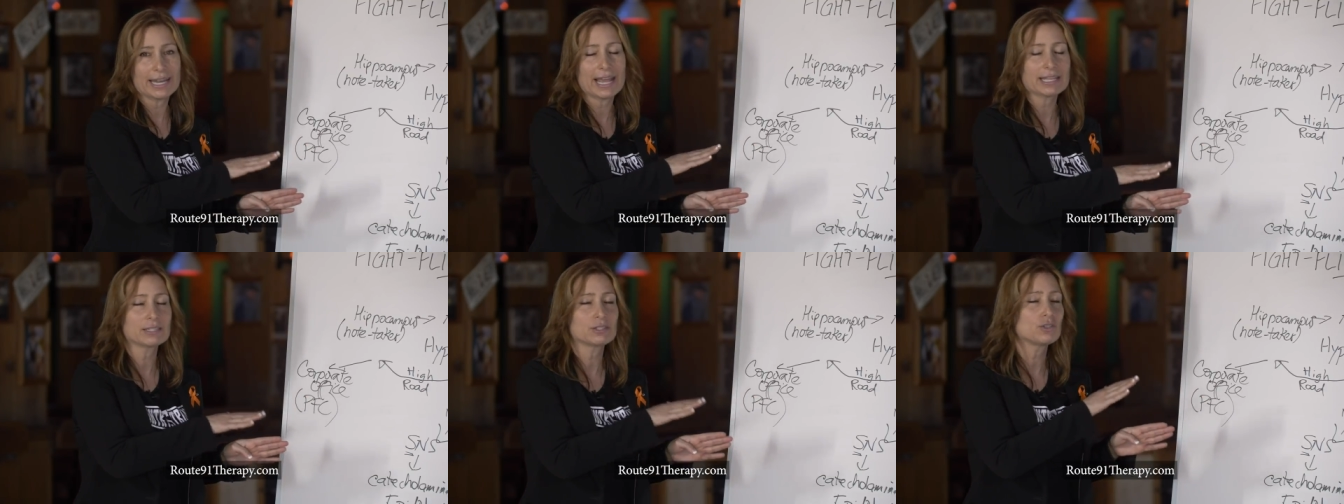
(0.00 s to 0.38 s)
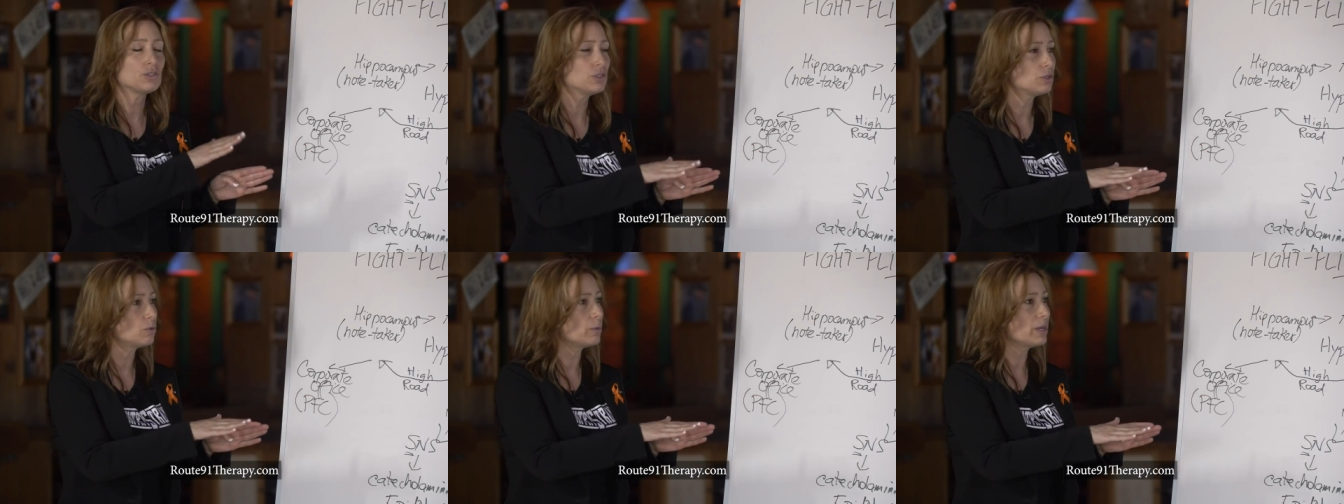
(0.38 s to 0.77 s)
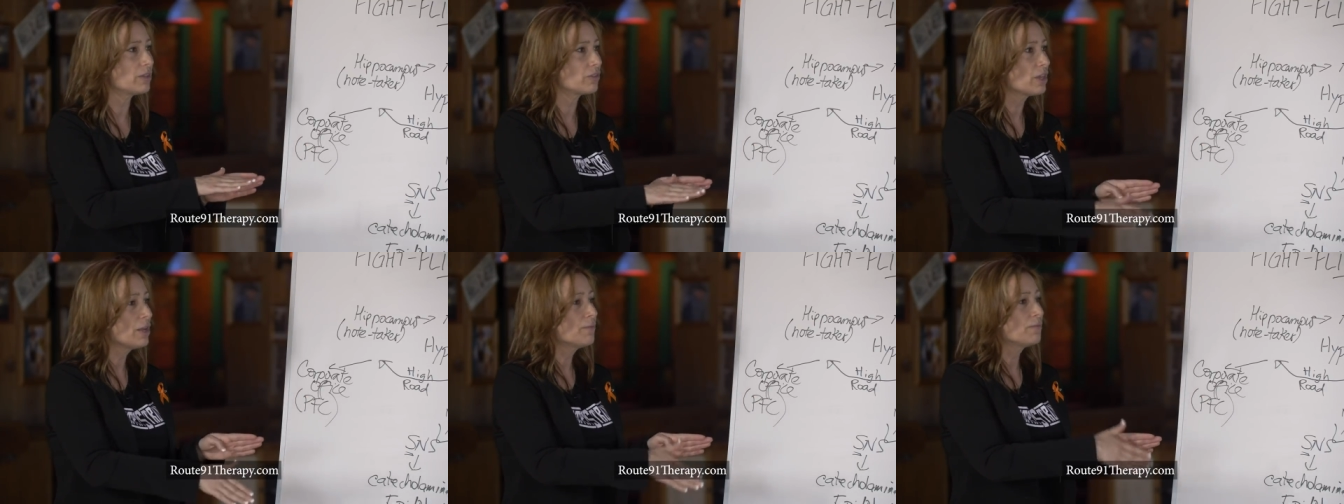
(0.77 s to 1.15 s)
It has to do
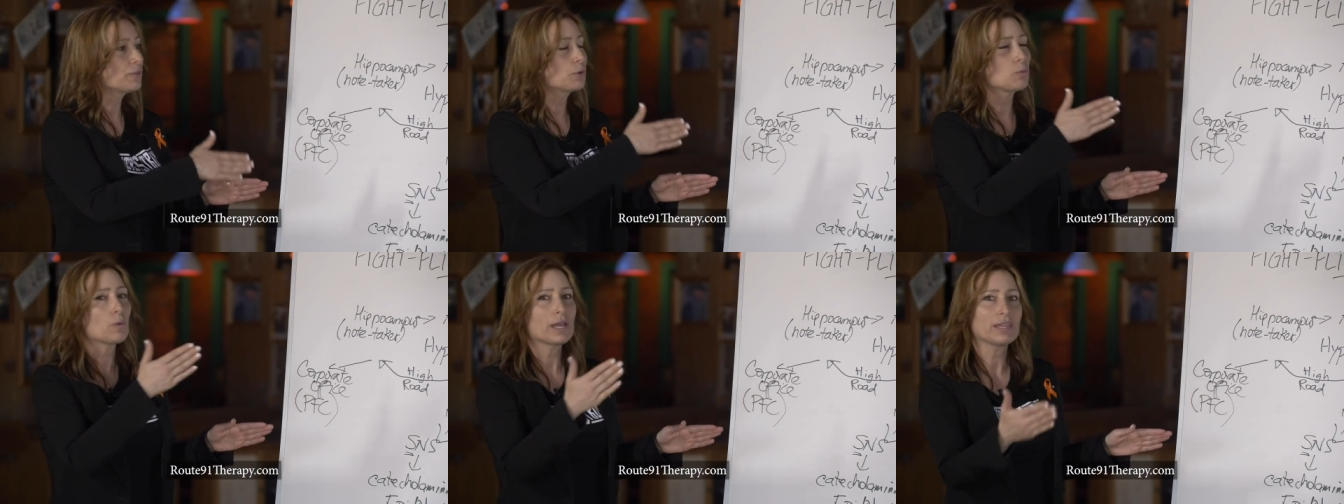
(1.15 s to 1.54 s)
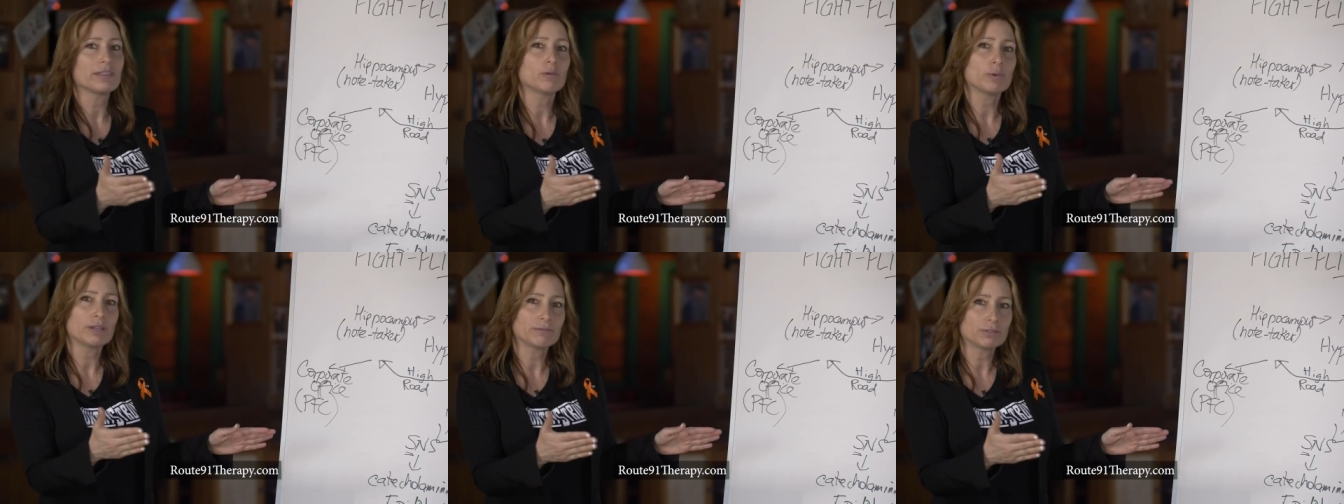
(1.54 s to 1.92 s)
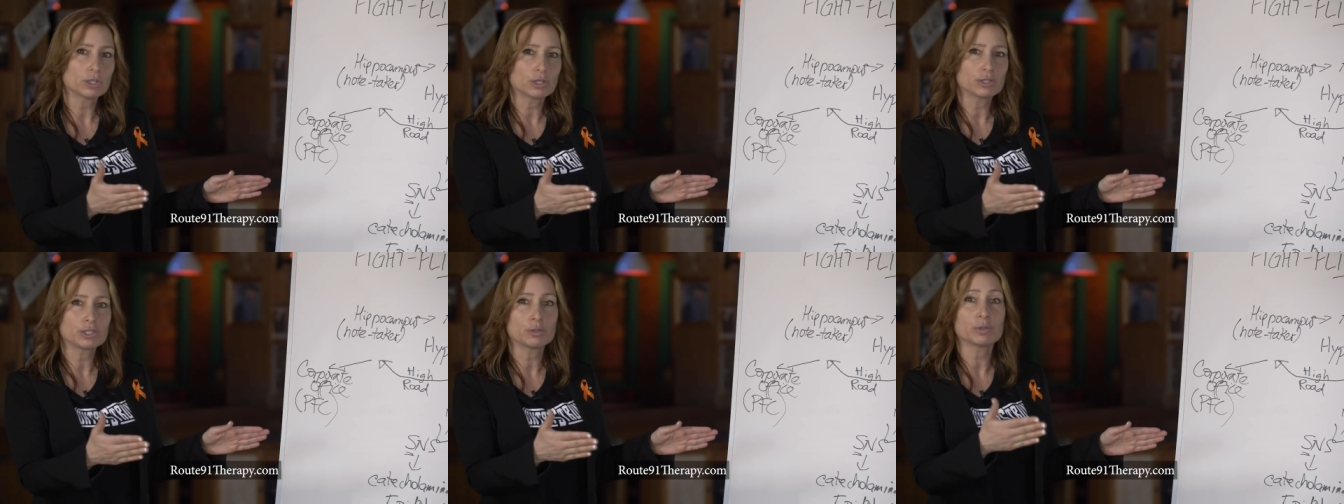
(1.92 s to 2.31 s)
with the way that we've
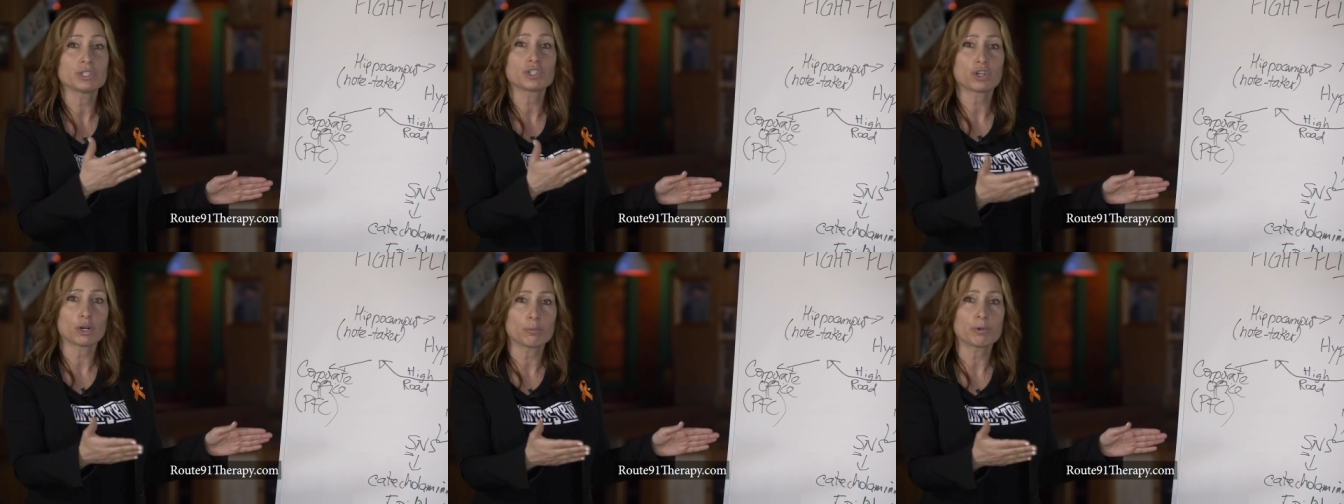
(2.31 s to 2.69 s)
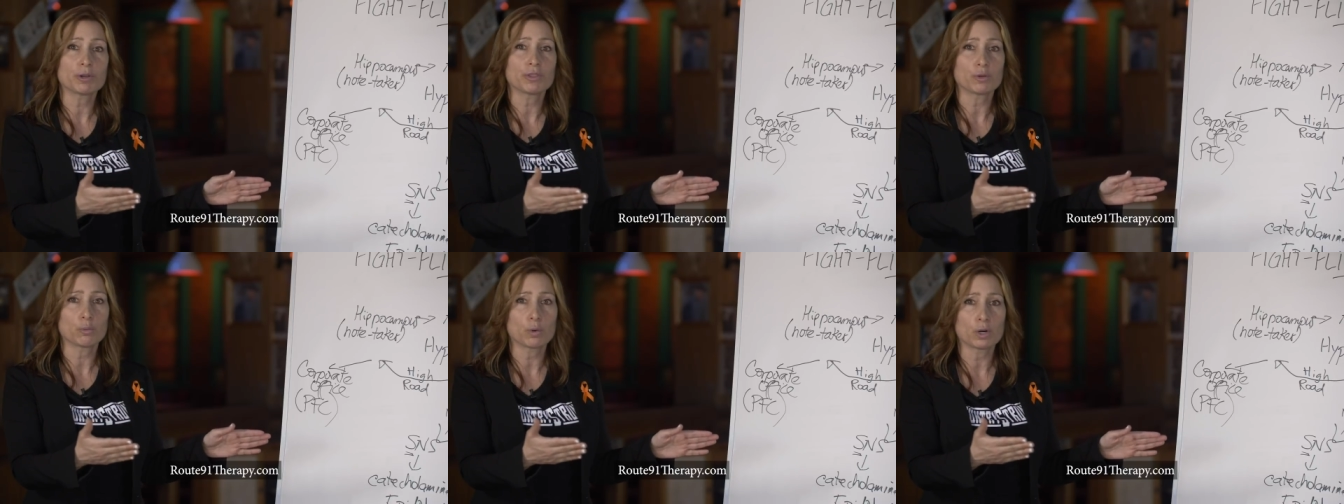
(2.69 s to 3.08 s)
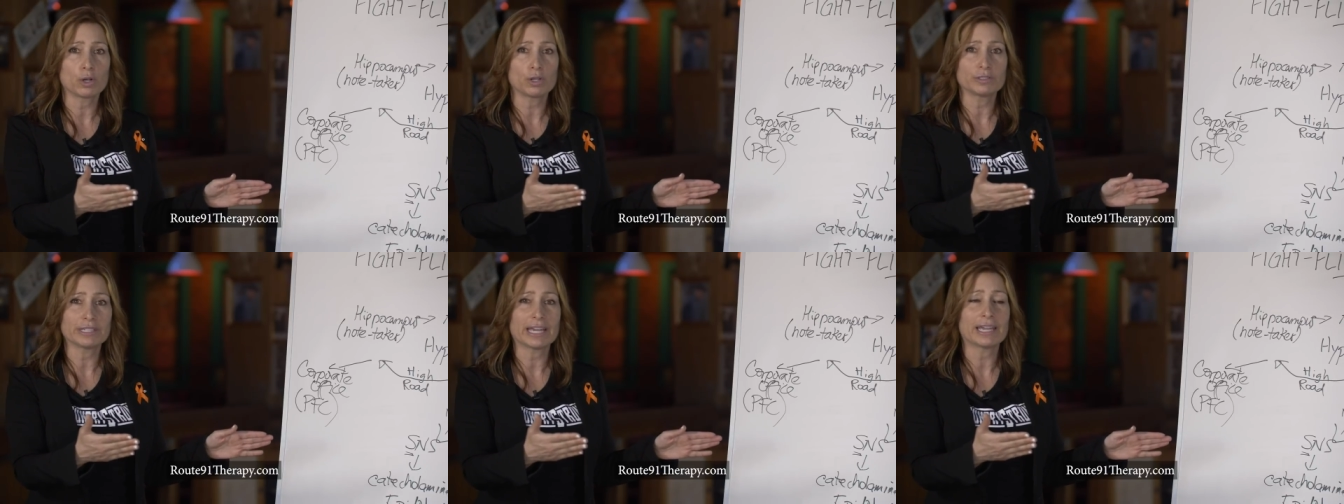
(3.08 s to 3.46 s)
learned to interpret the
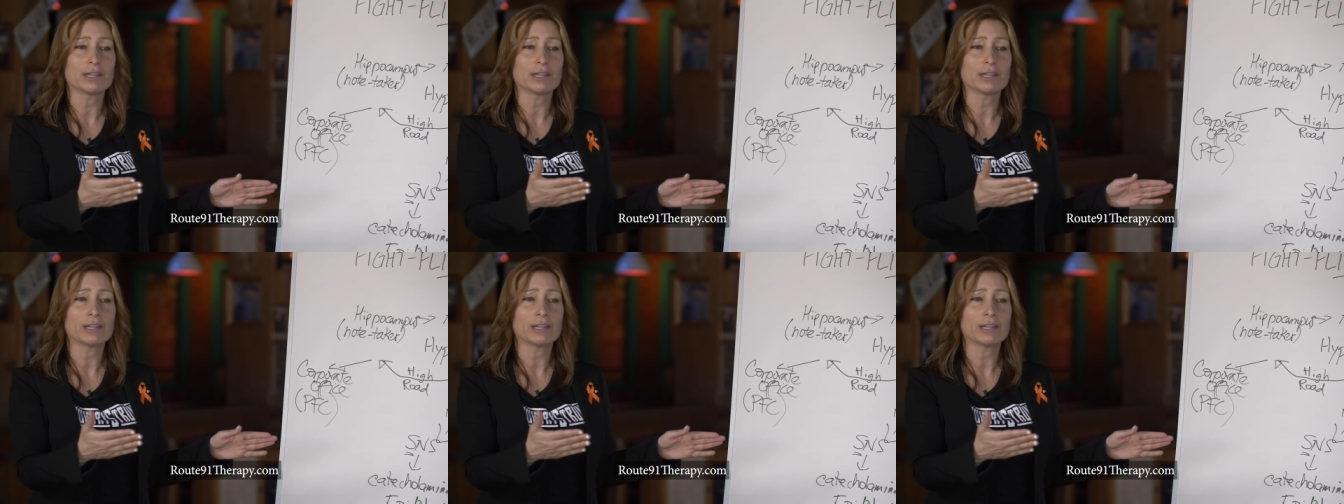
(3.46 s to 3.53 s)
world